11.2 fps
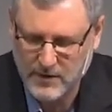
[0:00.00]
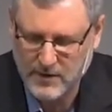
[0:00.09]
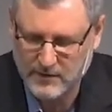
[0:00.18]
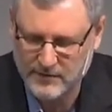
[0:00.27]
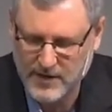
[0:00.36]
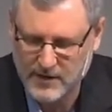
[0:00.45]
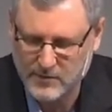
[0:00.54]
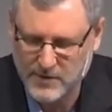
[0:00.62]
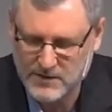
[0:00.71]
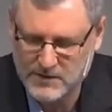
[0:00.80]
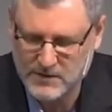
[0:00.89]
have done
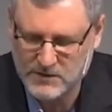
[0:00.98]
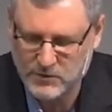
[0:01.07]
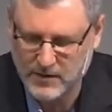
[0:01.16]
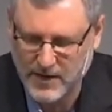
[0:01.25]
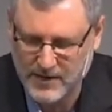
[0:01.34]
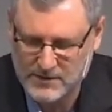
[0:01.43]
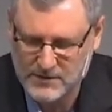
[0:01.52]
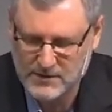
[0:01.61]
business with us.